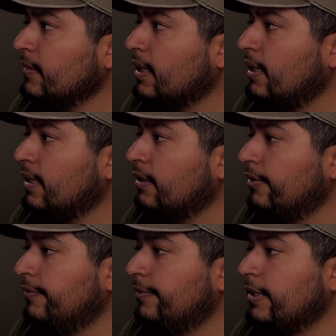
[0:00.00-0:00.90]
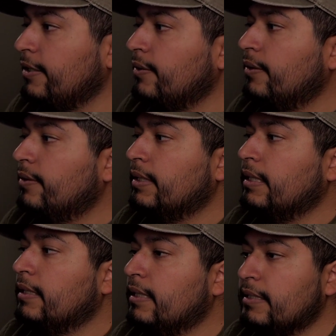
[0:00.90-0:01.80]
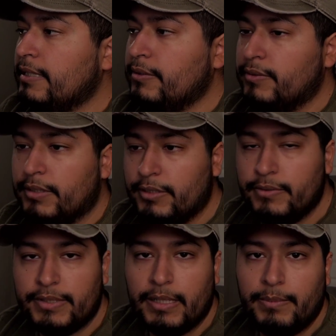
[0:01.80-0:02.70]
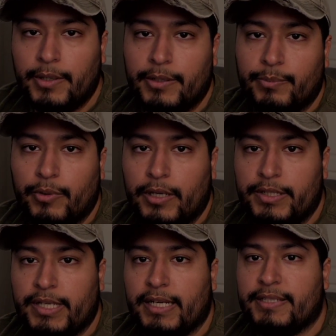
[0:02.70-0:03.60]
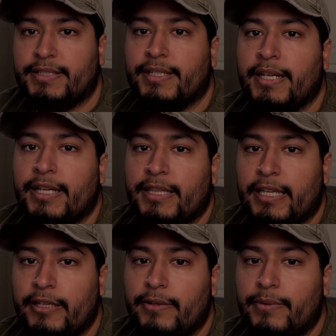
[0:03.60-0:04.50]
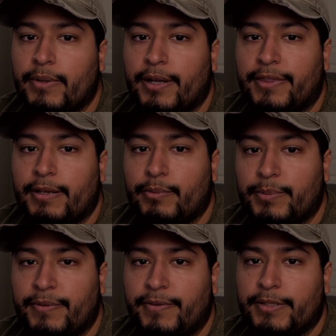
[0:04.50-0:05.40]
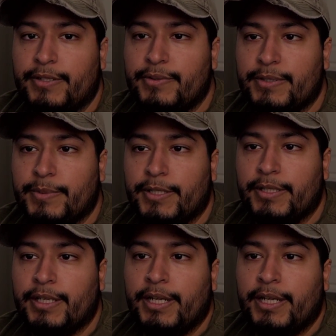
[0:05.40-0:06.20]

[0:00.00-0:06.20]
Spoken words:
hopefully you all can continue to use them on projects that you think will be fun to use them on.